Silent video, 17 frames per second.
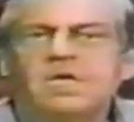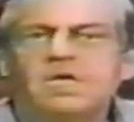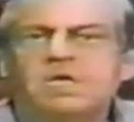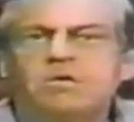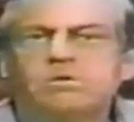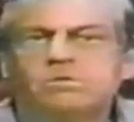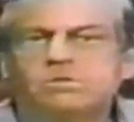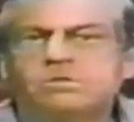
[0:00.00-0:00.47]

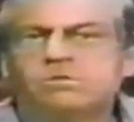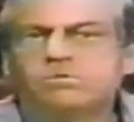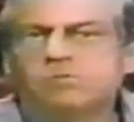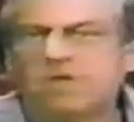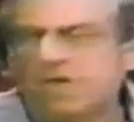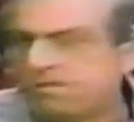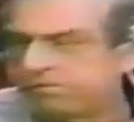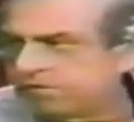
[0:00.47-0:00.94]
He was
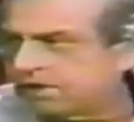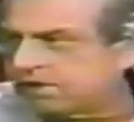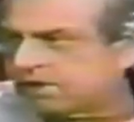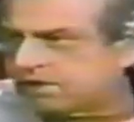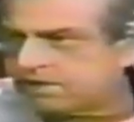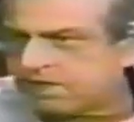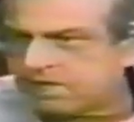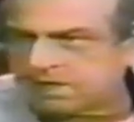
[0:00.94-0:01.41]
heavily
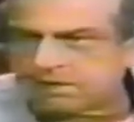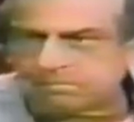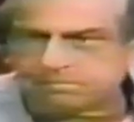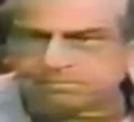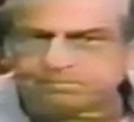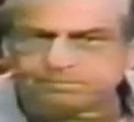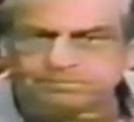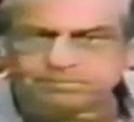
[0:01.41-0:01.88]
in debt.
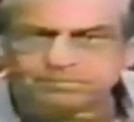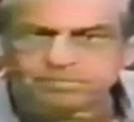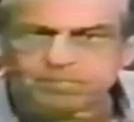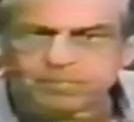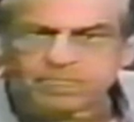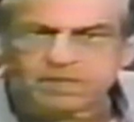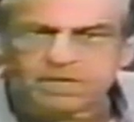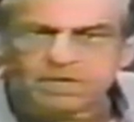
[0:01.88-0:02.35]

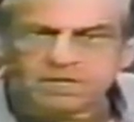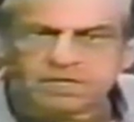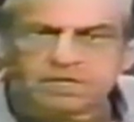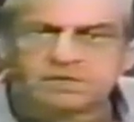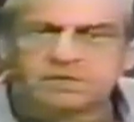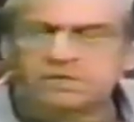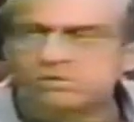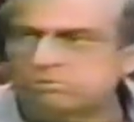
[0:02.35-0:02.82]

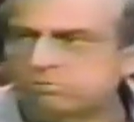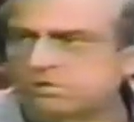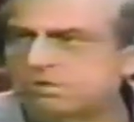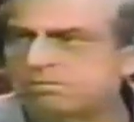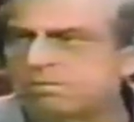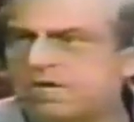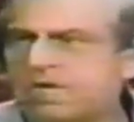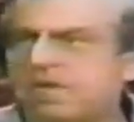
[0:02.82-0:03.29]
Yet this was
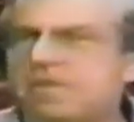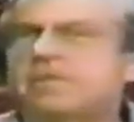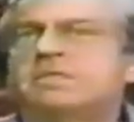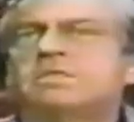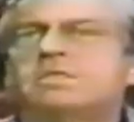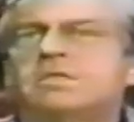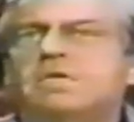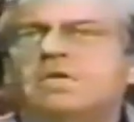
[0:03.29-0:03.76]
the
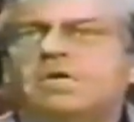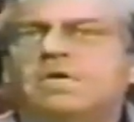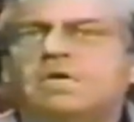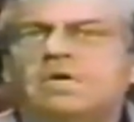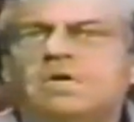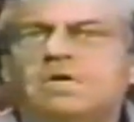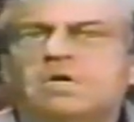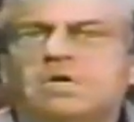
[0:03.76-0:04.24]
man
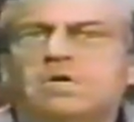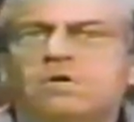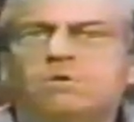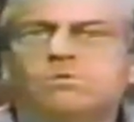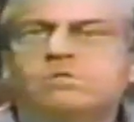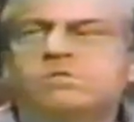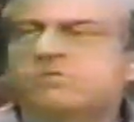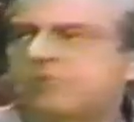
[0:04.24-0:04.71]

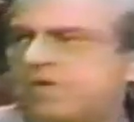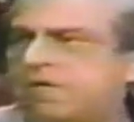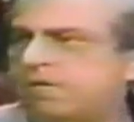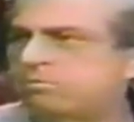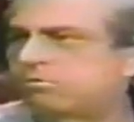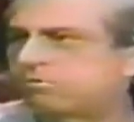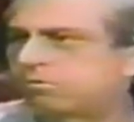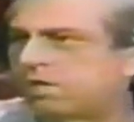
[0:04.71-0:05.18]
who was
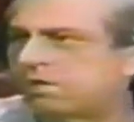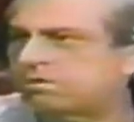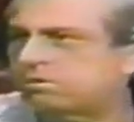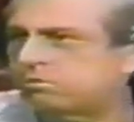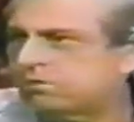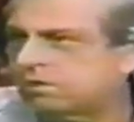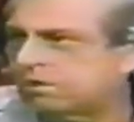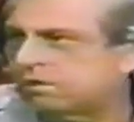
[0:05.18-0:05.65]
famed throughout
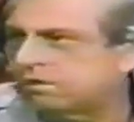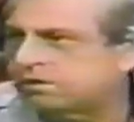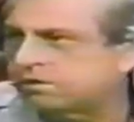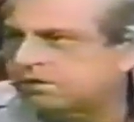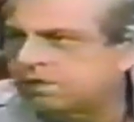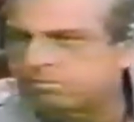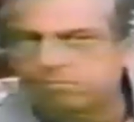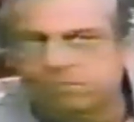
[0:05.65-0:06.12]
the world
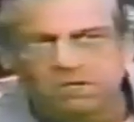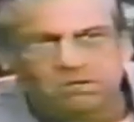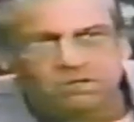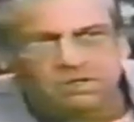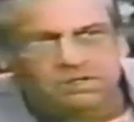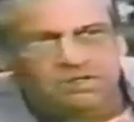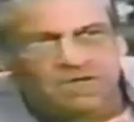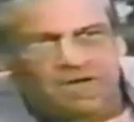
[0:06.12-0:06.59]
as a
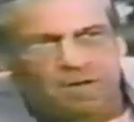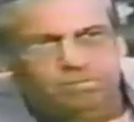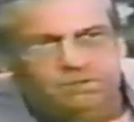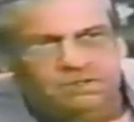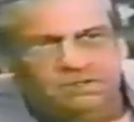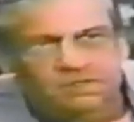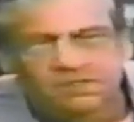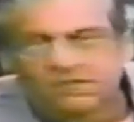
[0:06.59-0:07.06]
bloated
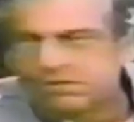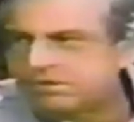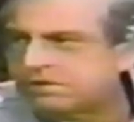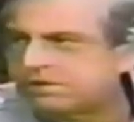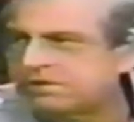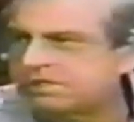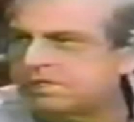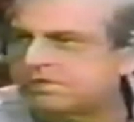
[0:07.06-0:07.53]
capitalist,
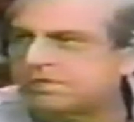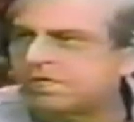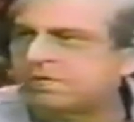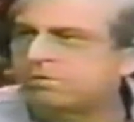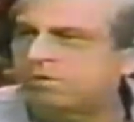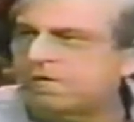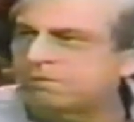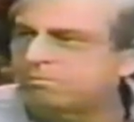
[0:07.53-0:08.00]
as a
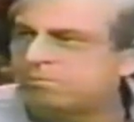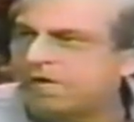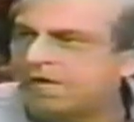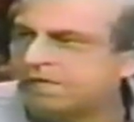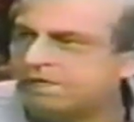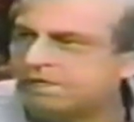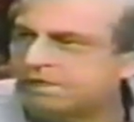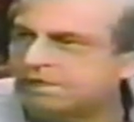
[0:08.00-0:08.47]
great
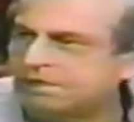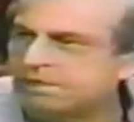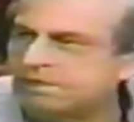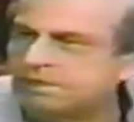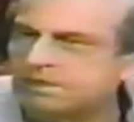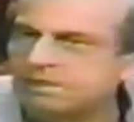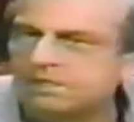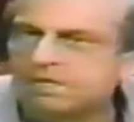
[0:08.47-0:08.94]

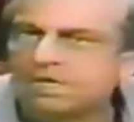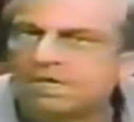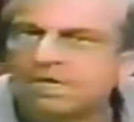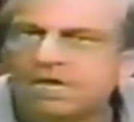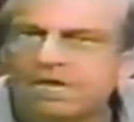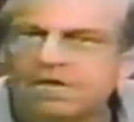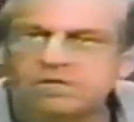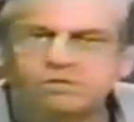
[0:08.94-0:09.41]
banker,
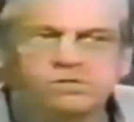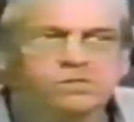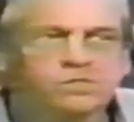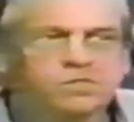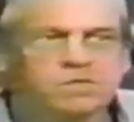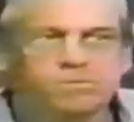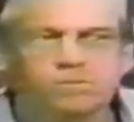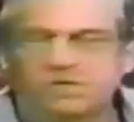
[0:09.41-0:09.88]
as the
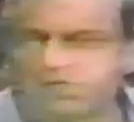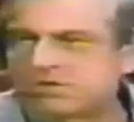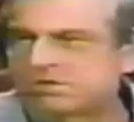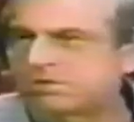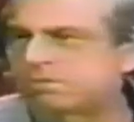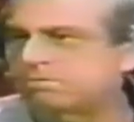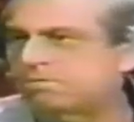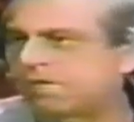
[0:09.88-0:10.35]

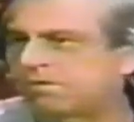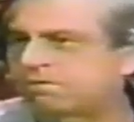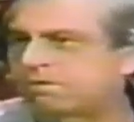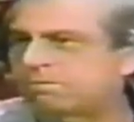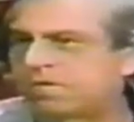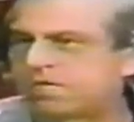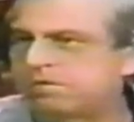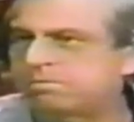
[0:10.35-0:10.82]
symbolism of
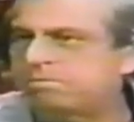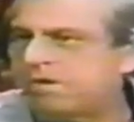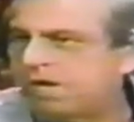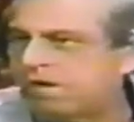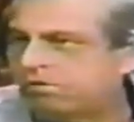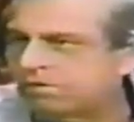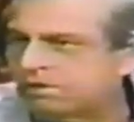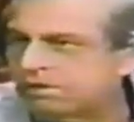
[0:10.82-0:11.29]
the money
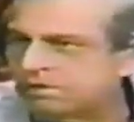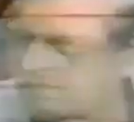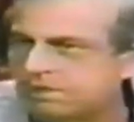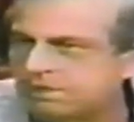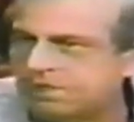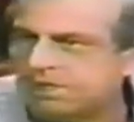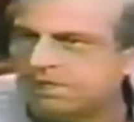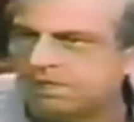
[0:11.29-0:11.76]
power
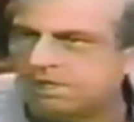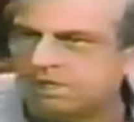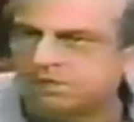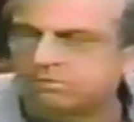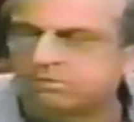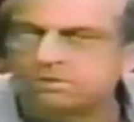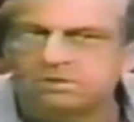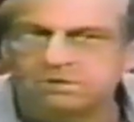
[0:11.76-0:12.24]

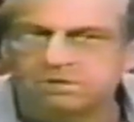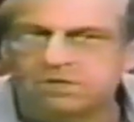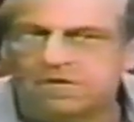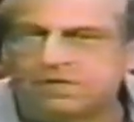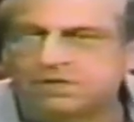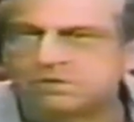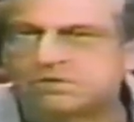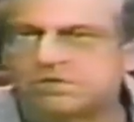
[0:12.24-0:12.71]
in the
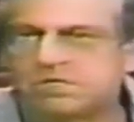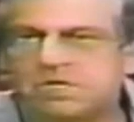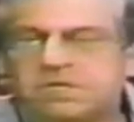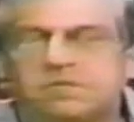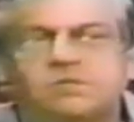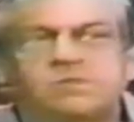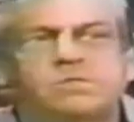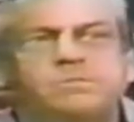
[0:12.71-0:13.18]
United
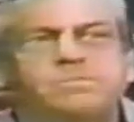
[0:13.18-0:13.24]
States.